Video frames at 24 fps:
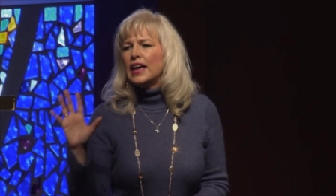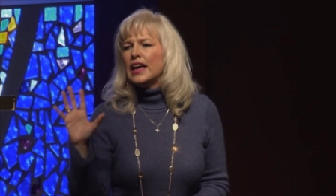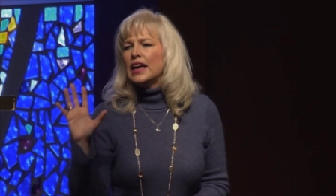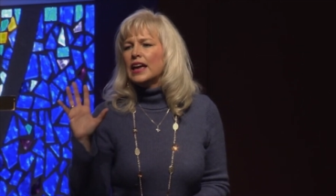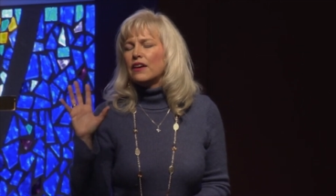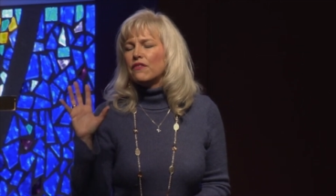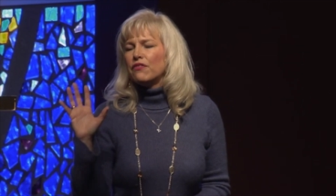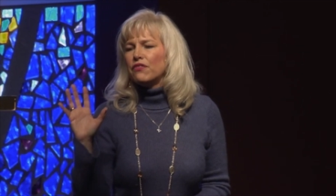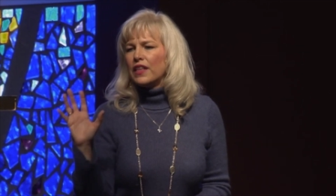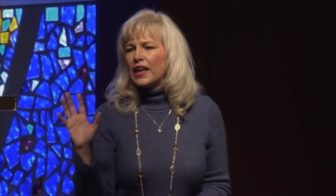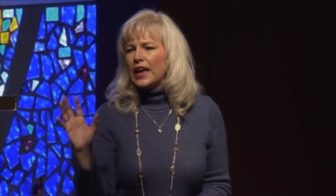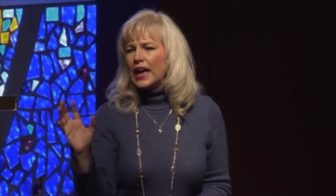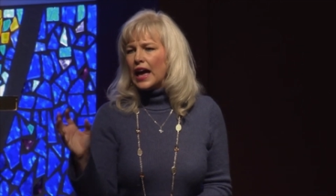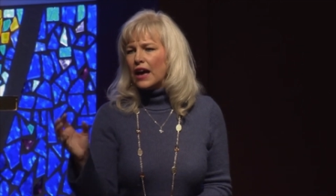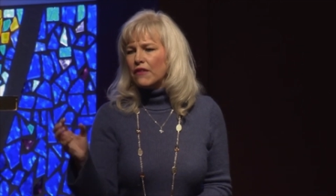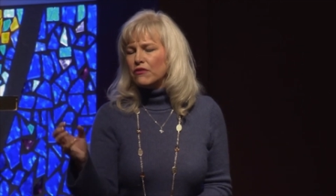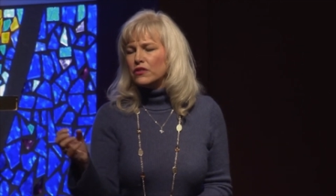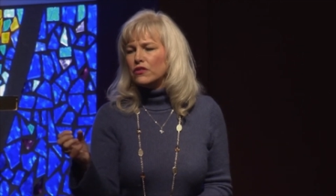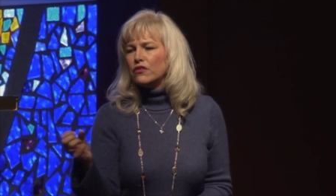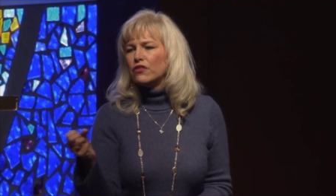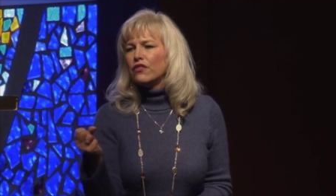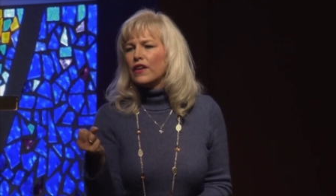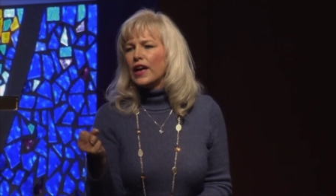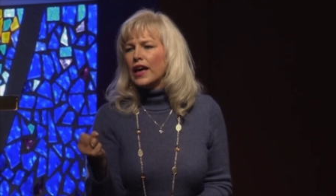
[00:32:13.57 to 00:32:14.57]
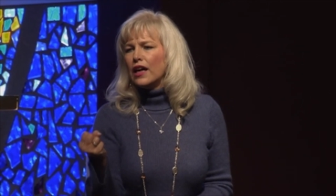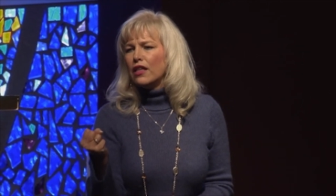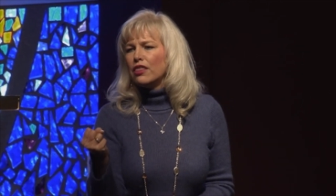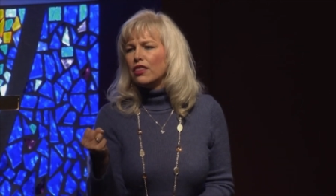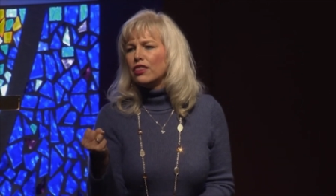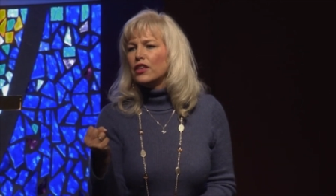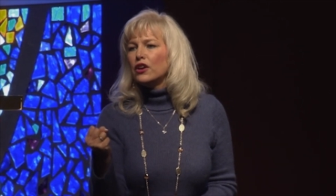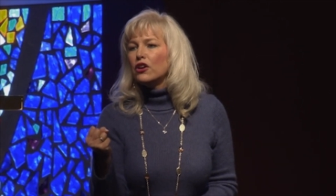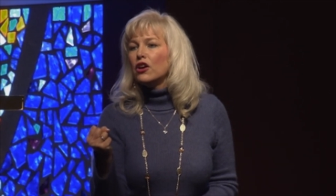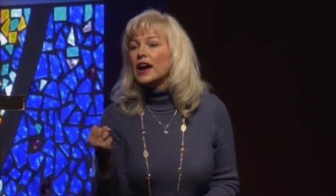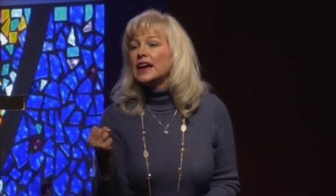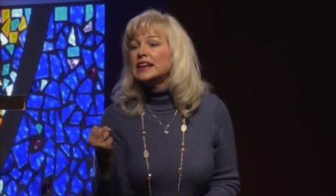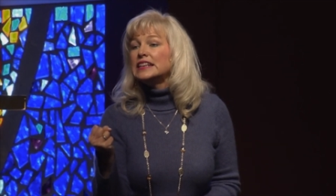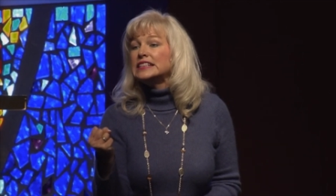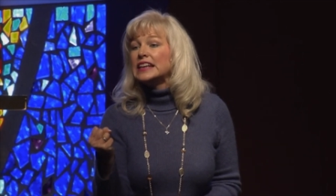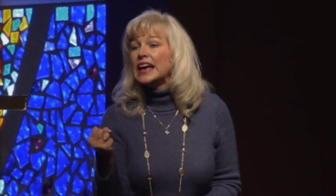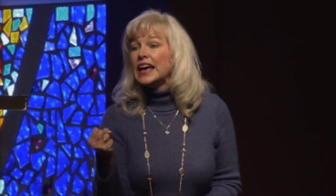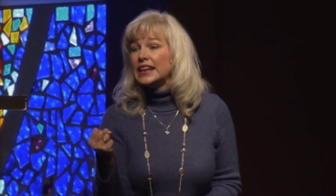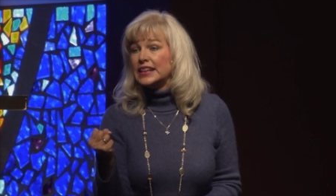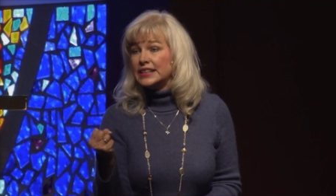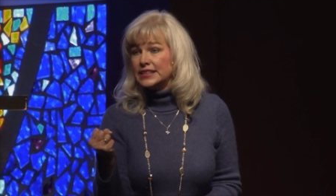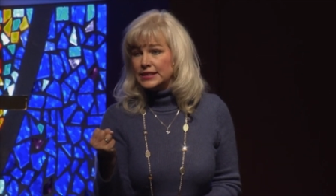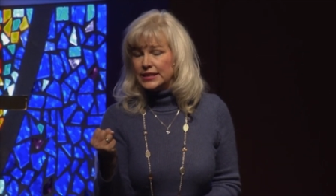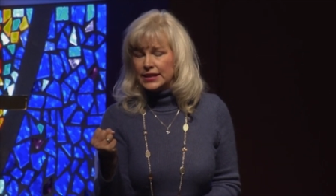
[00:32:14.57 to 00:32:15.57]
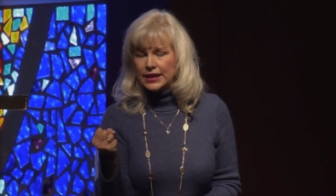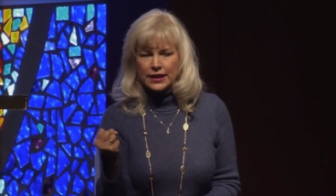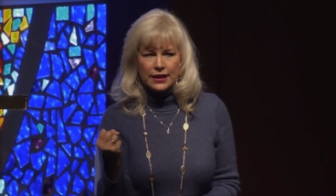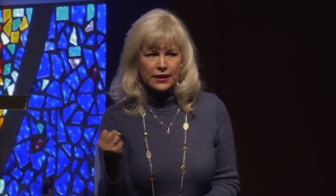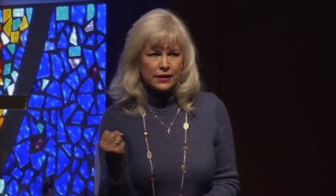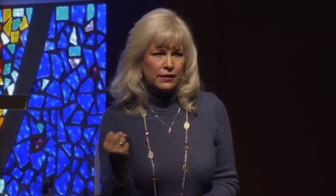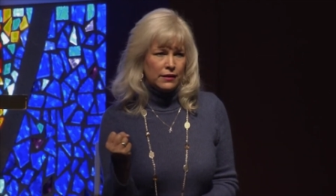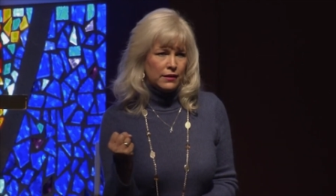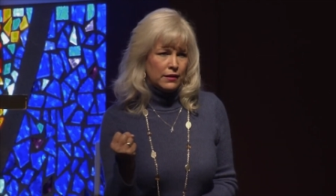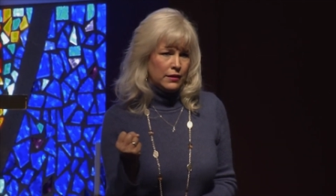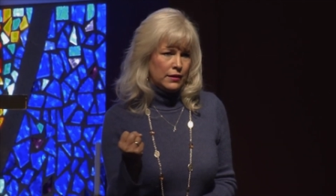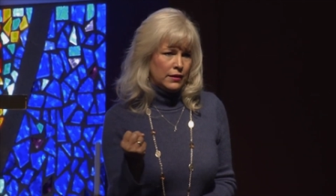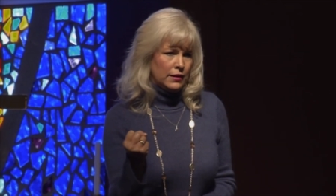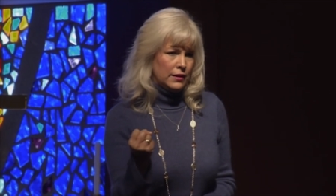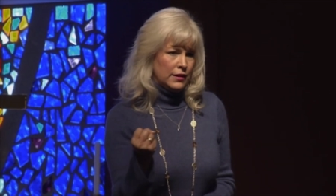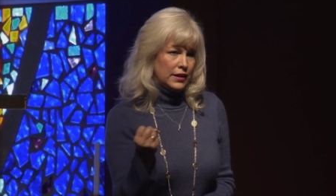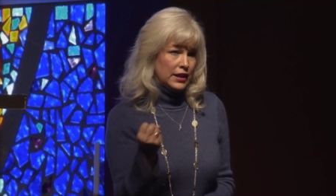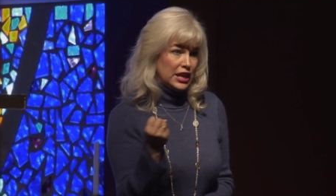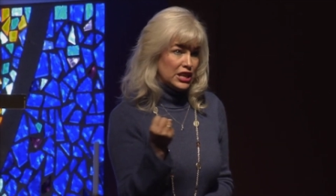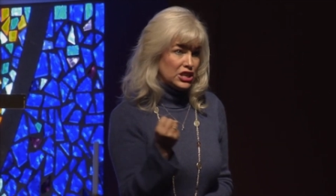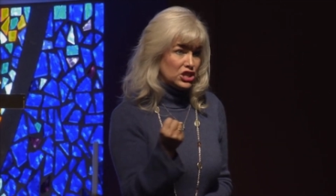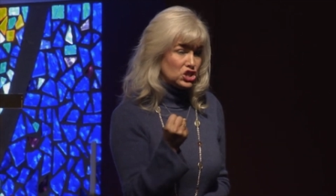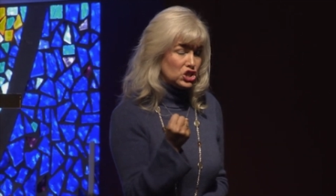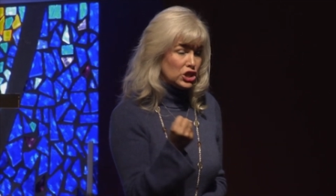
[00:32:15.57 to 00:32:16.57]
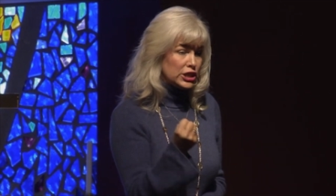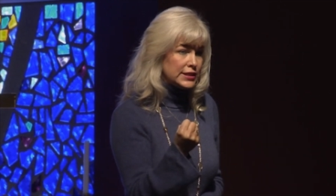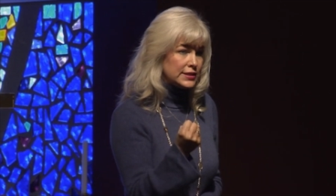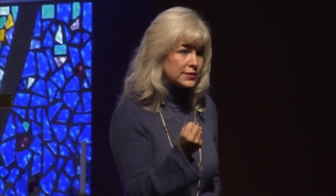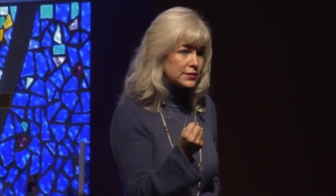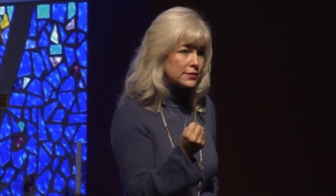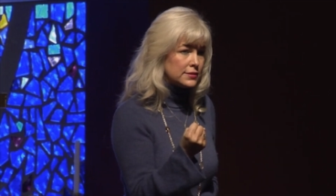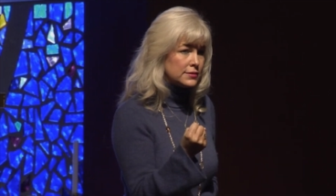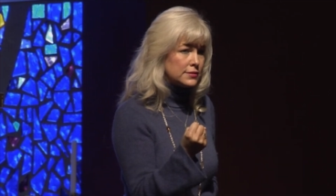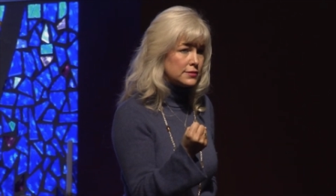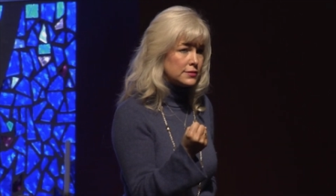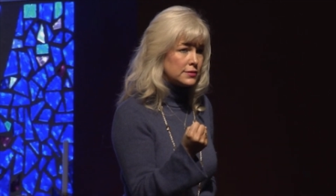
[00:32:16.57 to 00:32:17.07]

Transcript: if they haven't found their identity in Jesus,